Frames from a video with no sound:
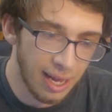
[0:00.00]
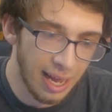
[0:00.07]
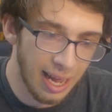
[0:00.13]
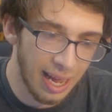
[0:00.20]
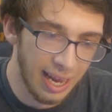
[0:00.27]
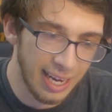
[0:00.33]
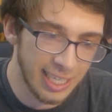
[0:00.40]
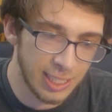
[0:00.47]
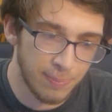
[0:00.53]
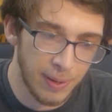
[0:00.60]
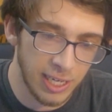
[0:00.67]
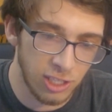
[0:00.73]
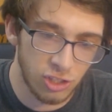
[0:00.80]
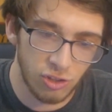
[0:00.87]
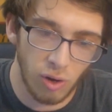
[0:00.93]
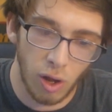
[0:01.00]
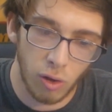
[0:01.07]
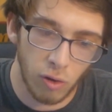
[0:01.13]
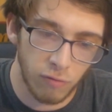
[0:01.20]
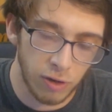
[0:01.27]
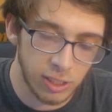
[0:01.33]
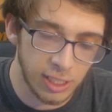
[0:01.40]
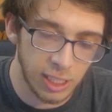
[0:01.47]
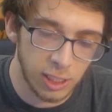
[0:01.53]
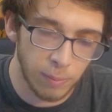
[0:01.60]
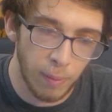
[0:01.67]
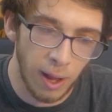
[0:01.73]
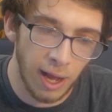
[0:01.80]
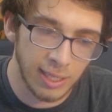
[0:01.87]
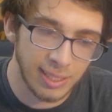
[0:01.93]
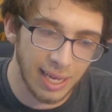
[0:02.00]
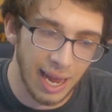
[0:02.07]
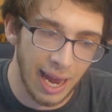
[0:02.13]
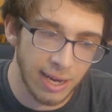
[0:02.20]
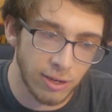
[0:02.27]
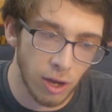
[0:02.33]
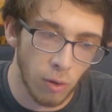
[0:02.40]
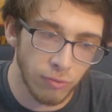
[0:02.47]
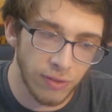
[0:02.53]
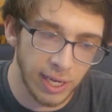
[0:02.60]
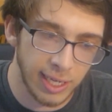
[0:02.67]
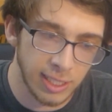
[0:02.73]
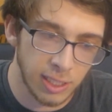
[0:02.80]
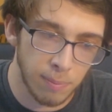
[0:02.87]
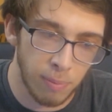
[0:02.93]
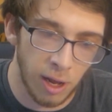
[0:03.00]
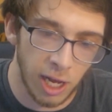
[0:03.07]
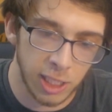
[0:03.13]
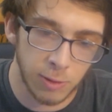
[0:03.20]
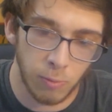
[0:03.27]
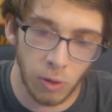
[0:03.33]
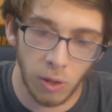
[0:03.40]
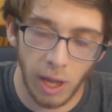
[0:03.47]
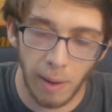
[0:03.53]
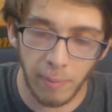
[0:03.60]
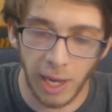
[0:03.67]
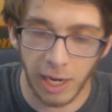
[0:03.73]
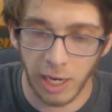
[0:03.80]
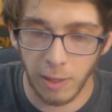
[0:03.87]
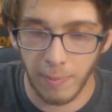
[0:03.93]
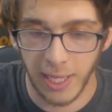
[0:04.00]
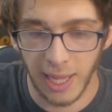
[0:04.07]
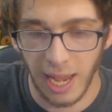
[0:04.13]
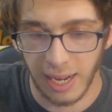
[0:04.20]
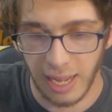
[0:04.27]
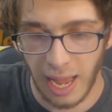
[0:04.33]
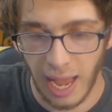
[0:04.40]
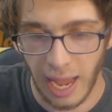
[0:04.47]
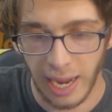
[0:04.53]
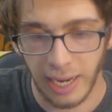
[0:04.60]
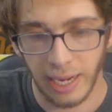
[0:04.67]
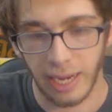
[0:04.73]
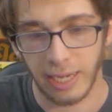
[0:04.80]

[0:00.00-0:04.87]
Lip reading: It's been a struggle for Tsitsipas. I don't think it's impossible. I'm not going to be that guy.